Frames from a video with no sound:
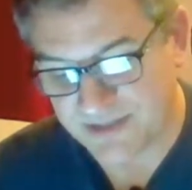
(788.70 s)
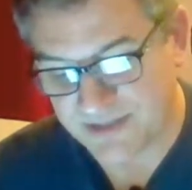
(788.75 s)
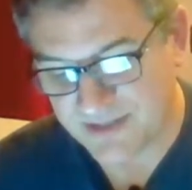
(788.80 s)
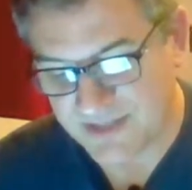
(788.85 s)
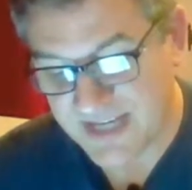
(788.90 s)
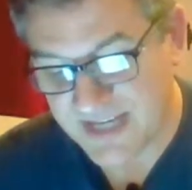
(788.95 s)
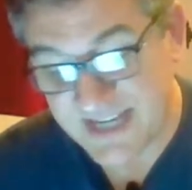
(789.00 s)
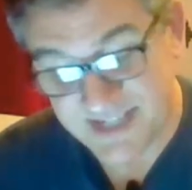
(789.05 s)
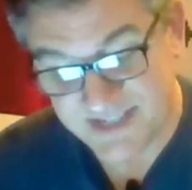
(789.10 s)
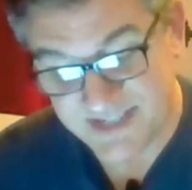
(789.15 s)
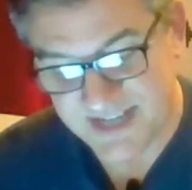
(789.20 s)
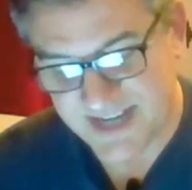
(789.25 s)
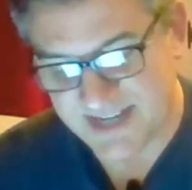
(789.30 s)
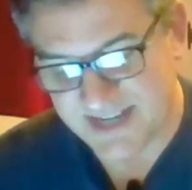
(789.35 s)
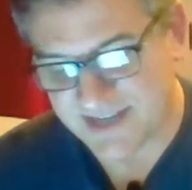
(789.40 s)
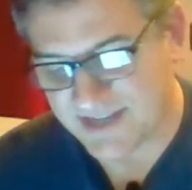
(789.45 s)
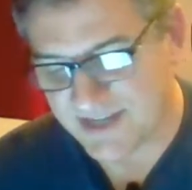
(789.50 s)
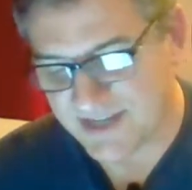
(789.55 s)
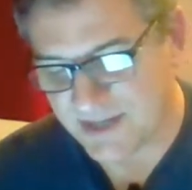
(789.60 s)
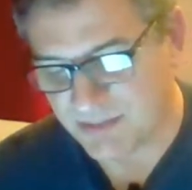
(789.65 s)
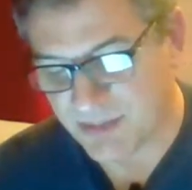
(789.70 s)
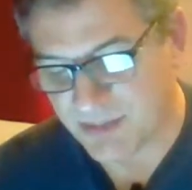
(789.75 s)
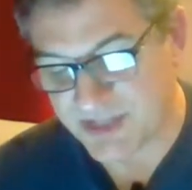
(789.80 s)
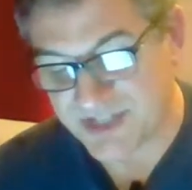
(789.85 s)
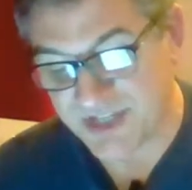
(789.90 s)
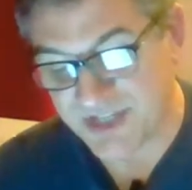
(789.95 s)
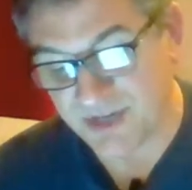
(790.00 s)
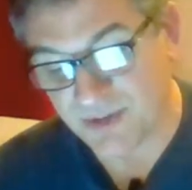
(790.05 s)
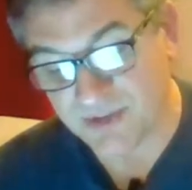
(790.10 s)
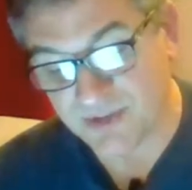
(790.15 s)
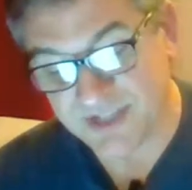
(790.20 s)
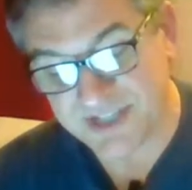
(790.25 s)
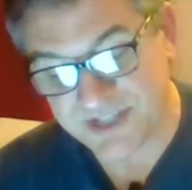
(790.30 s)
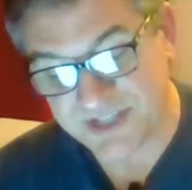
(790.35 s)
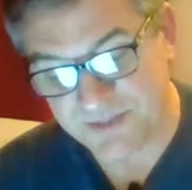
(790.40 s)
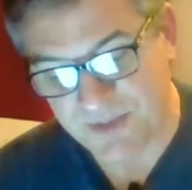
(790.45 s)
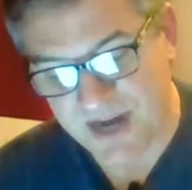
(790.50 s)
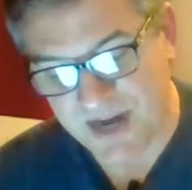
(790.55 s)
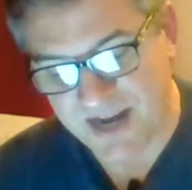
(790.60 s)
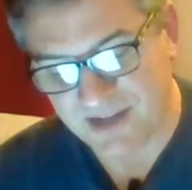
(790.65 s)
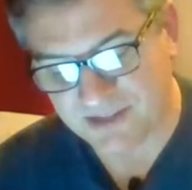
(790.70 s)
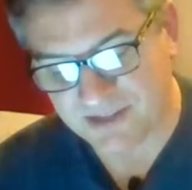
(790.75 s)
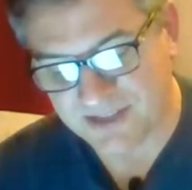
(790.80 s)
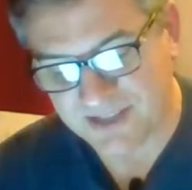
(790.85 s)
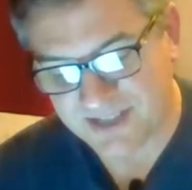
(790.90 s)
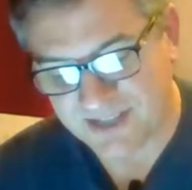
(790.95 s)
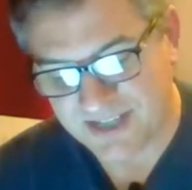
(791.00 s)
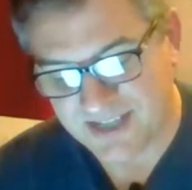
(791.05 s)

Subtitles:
he said, but she only smiled,